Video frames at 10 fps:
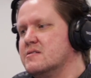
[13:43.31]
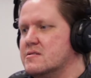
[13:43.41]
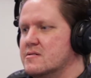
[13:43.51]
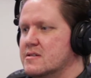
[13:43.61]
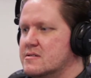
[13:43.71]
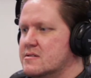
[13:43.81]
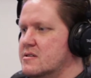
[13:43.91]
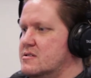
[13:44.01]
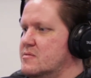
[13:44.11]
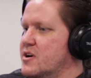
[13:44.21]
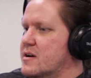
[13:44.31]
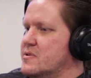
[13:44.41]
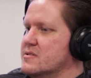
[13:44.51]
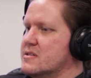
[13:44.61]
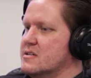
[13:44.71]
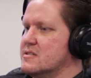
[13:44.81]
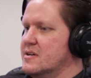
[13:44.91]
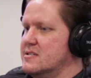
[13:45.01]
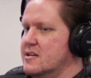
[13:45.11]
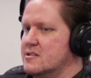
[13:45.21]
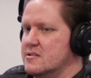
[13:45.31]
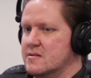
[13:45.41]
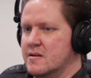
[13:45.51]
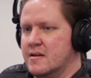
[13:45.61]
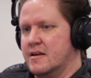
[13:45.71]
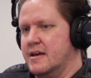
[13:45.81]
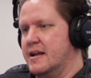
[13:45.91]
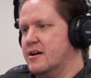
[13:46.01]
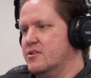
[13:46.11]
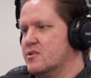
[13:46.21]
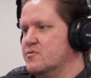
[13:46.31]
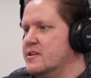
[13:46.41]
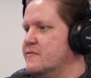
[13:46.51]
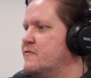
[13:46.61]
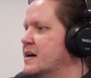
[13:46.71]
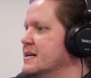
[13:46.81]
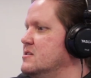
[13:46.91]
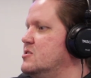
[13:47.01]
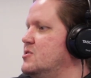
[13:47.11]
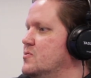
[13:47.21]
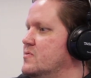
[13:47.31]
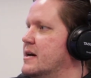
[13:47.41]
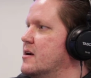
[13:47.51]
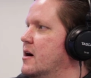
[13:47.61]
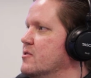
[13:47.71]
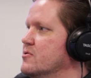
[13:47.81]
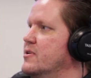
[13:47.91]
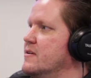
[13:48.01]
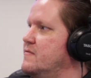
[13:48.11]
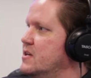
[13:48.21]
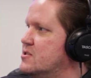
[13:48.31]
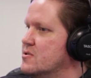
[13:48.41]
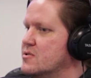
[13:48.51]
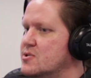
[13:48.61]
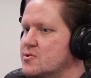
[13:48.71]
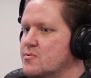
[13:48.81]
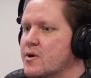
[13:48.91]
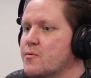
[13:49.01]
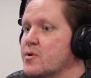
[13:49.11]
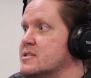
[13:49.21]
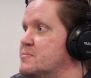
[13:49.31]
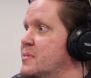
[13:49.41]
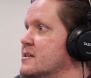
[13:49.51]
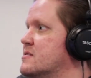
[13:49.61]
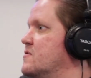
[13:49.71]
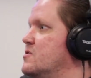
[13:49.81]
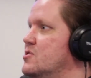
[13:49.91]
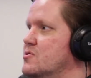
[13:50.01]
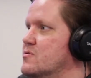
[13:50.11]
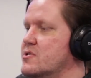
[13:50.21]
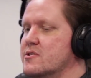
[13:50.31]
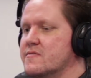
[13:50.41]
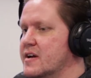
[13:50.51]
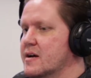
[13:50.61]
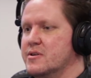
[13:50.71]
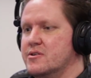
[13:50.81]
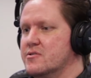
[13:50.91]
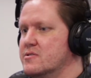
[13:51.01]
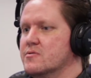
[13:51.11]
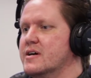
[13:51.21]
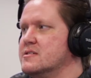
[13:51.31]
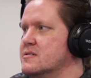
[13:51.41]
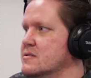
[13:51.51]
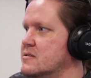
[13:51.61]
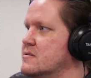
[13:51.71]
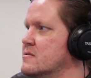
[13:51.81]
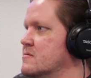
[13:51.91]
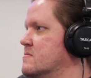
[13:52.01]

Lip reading: So that's good that you brought up those customization and how you can really fine tune that auto learning feature to what works best for you or your family or your residents.